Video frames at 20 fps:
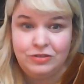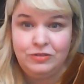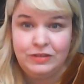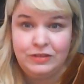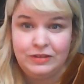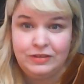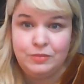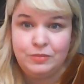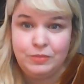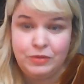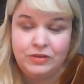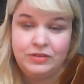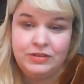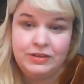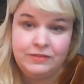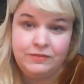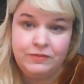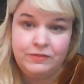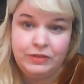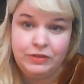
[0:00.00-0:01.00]
through this
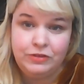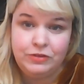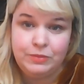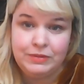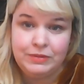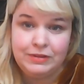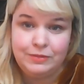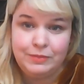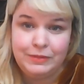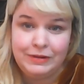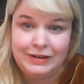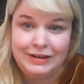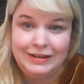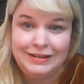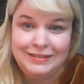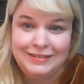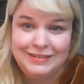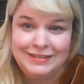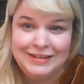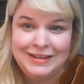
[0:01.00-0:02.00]
immersive field trip
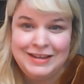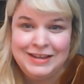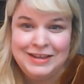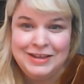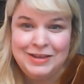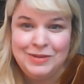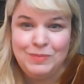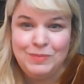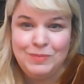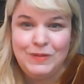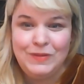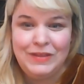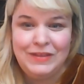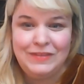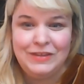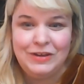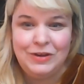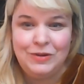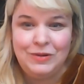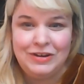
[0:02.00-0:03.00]
experience. But
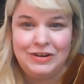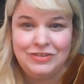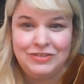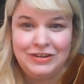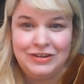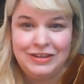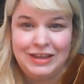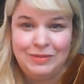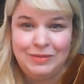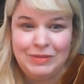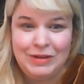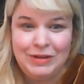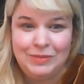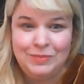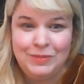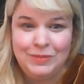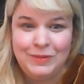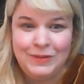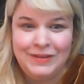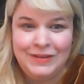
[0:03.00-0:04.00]
then the question came
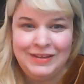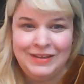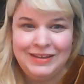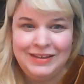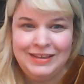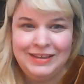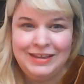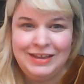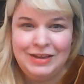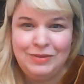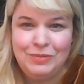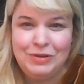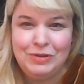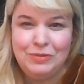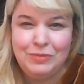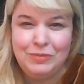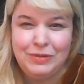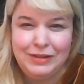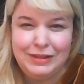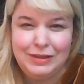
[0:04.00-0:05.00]
up, can we
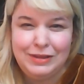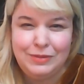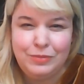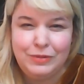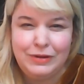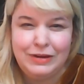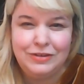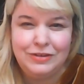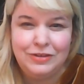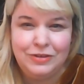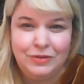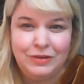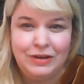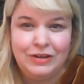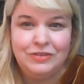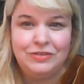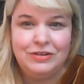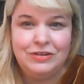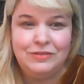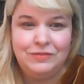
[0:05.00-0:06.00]
really bring
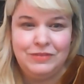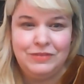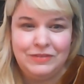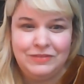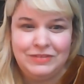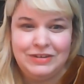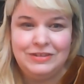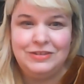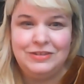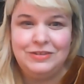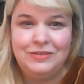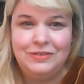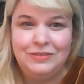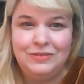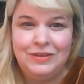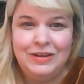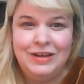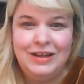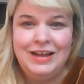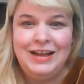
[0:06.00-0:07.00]

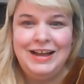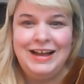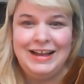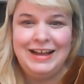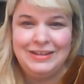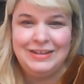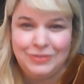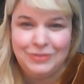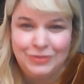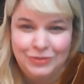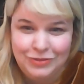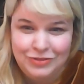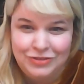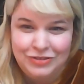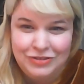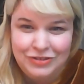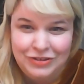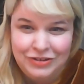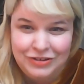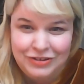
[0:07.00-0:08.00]
252 high school
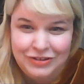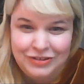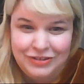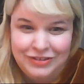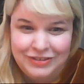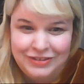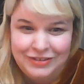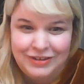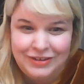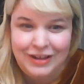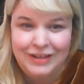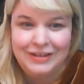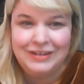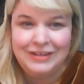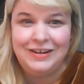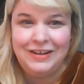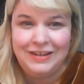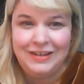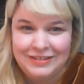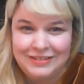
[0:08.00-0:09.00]
juniors on
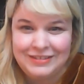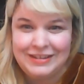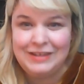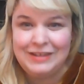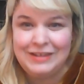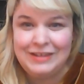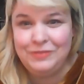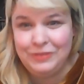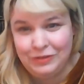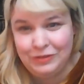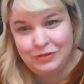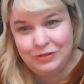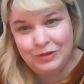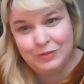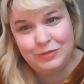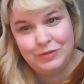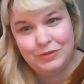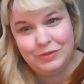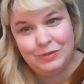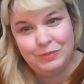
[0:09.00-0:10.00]
an on-site field
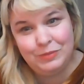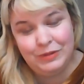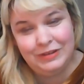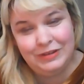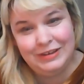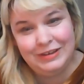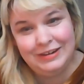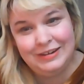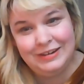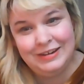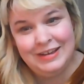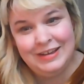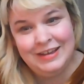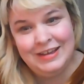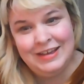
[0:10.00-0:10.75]
trip to our building?